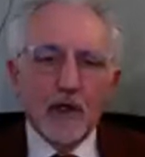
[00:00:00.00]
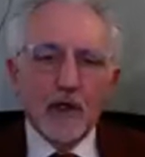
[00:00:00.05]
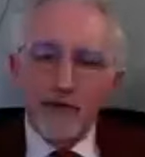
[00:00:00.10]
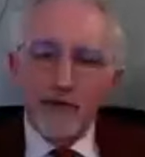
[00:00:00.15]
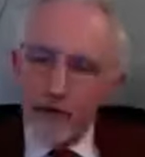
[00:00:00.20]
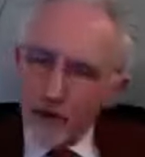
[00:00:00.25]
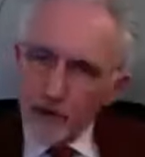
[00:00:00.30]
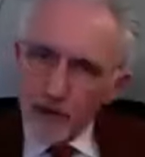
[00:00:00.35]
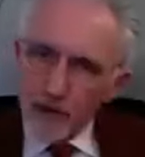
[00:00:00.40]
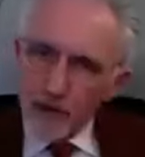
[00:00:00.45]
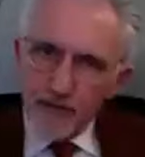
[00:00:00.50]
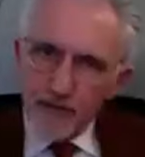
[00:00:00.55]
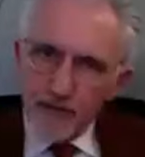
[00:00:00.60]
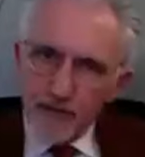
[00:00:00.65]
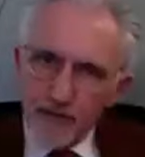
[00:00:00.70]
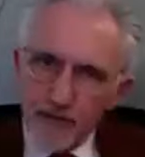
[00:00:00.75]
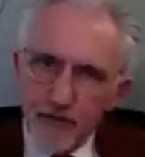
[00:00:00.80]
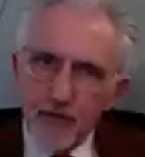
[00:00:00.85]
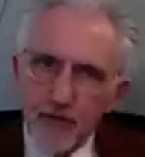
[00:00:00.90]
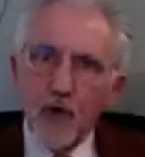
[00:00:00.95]
Those of
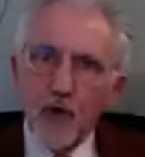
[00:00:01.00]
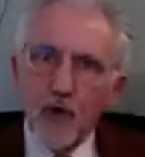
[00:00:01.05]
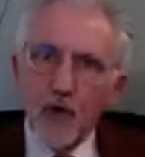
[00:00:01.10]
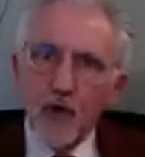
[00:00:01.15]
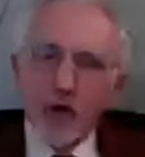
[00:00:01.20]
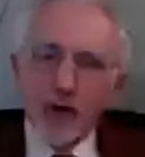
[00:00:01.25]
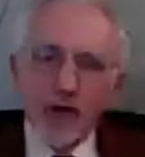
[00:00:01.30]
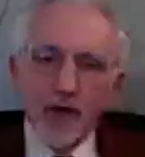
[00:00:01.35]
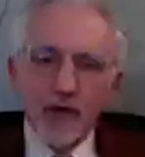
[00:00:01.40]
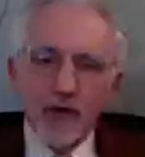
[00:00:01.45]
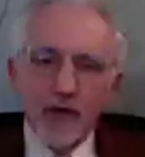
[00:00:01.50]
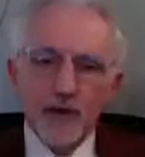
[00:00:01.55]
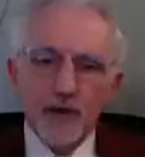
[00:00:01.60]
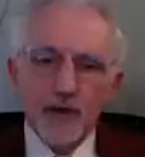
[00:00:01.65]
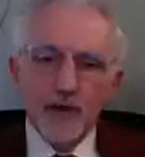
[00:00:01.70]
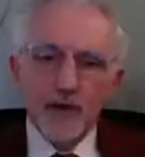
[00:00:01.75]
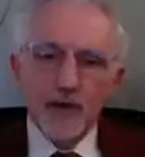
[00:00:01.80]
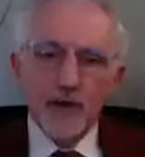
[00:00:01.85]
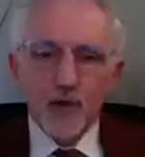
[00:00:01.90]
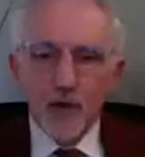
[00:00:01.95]
you who are in your
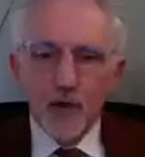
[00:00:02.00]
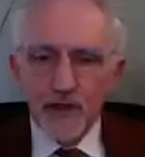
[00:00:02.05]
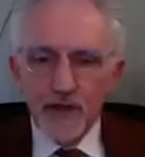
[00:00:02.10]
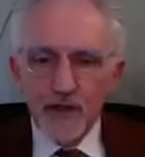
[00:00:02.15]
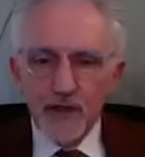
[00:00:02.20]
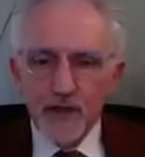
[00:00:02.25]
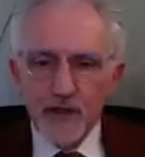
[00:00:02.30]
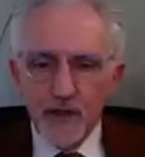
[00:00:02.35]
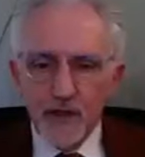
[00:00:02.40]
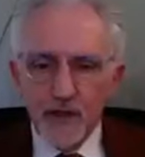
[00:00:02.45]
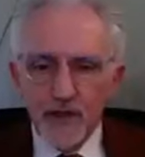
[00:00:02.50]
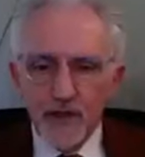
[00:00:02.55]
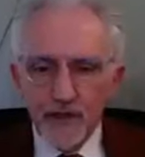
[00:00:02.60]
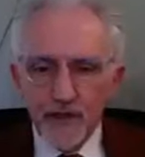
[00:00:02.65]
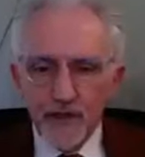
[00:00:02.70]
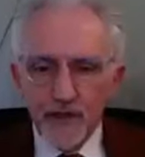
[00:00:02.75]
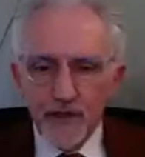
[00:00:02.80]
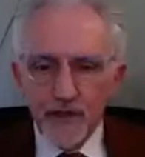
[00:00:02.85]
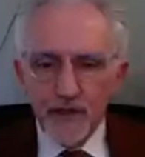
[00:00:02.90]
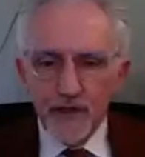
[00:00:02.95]
20s and
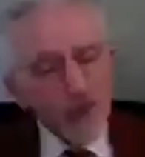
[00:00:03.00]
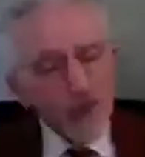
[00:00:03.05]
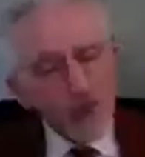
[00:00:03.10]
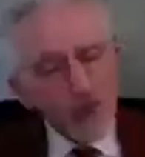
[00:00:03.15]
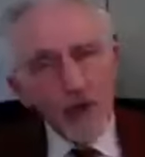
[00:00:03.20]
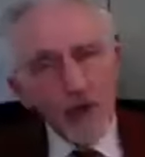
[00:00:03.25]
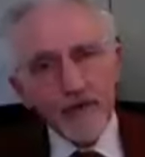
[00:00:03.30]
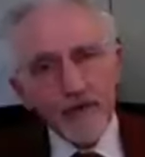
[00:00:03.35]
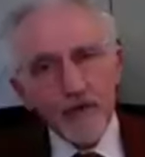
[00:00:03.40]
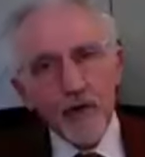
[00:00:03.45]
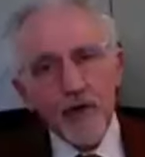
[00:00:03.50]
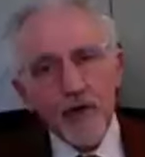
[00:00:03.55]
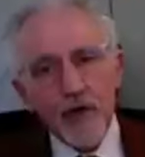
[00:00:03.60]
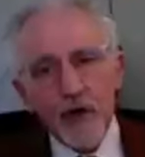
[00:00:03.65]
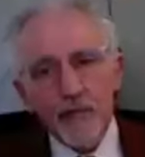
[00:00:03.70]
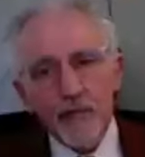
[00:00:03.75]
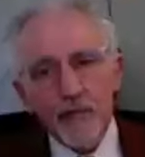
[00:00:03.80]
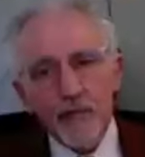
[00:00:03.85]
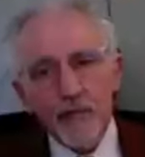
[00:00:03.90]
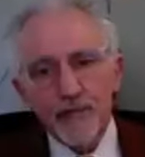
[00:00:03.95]
30s, you have grown
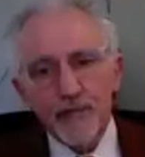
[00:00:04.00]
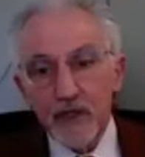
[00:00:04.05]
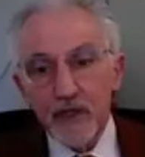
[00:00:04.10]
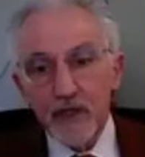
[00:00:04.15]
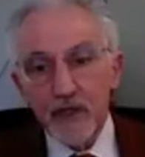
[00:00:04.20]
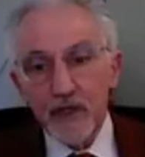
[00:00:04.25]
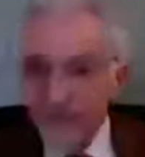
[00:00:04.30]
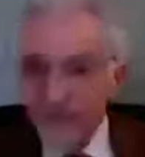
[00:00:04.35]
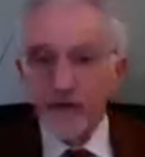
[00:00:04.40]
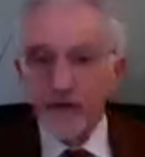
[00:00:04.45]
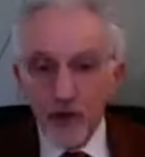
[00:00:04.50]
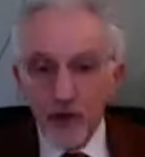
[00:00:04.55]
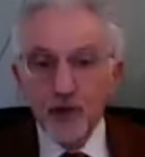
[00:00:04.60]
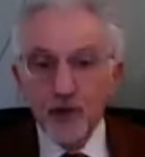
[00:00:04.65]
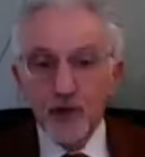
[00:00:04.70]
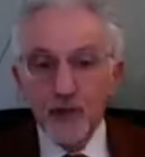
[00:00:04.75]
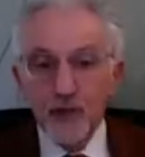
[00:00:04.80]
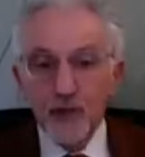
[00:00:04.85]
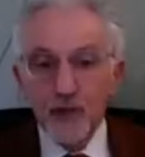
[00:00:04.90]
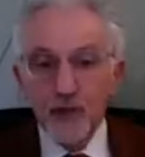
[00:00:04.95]
up in a different
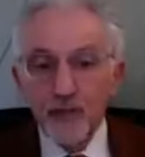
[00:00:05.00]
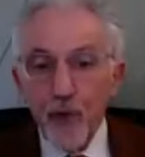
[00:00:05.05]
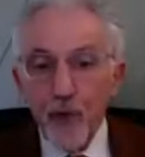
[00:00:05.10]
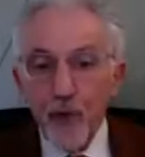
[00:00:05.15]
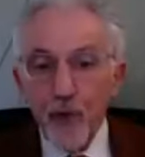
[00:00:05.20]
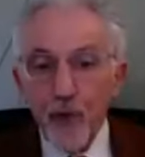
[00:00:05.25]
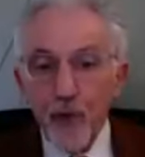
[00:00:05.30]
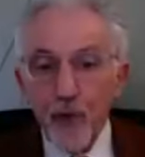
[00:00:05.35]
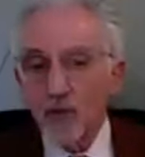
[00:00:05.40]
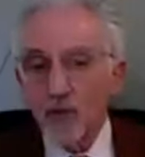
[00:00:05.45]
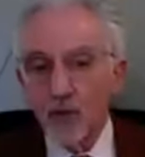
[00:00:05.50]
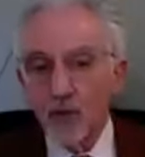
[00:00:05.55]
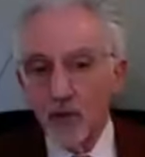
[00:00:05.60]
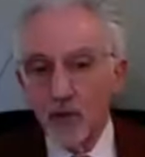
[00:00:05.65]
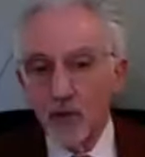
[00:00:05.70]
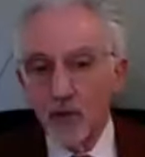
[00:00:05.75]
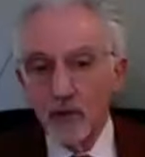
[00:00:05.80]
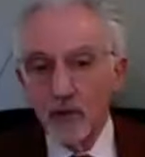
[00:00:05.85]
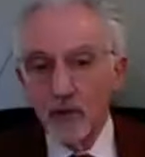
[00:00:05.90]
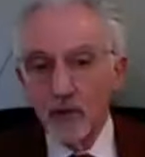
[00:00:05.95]
unipolar
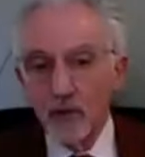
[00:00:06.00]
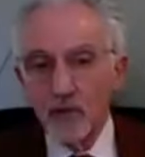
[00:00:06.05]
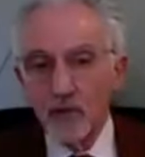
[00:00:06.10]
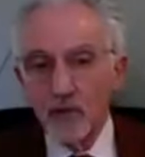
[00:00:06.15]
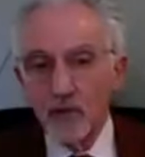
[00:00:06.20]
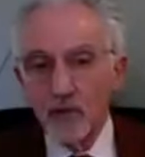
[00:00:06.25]
world,